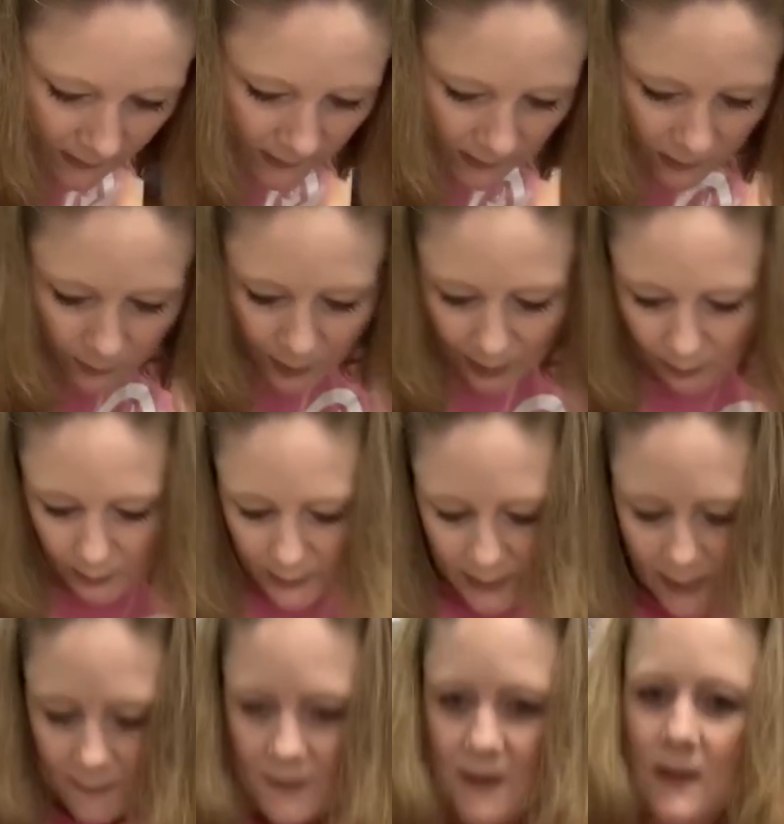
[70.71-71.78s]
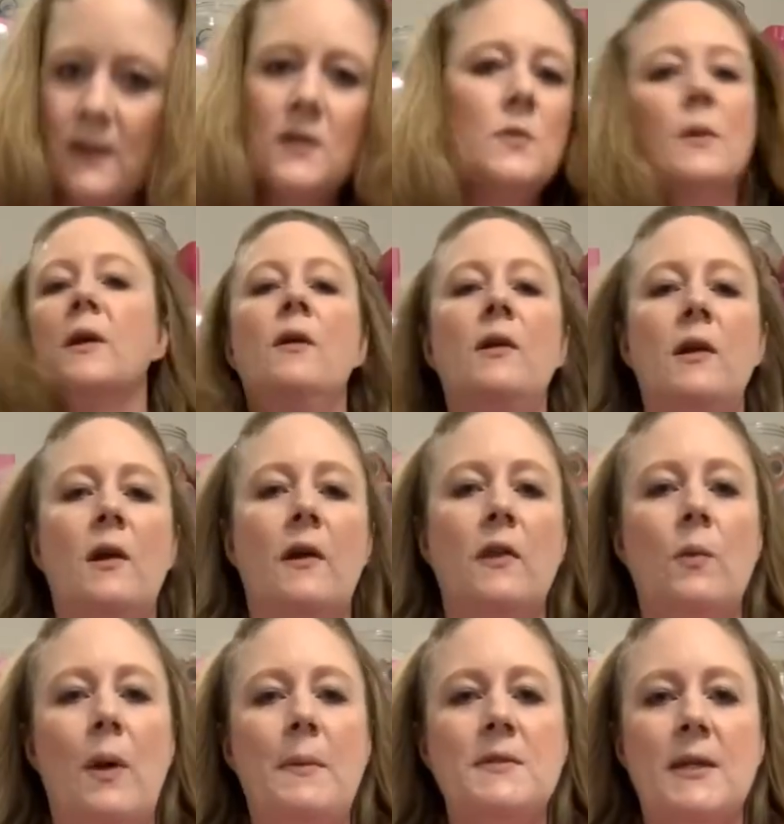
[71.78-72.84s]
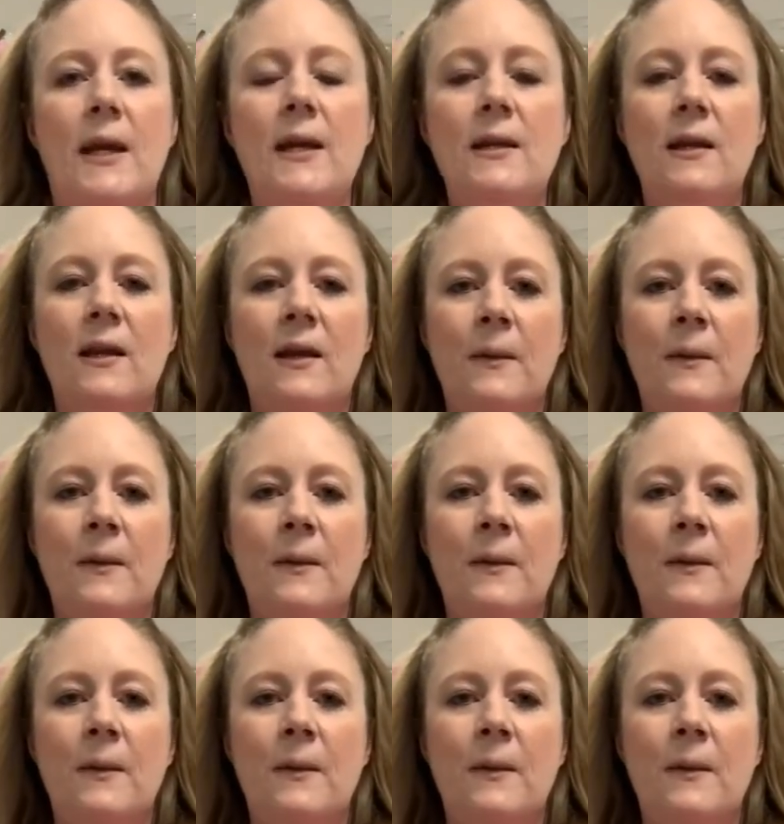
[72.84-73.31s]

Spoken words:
You probably have seen this one already on the website.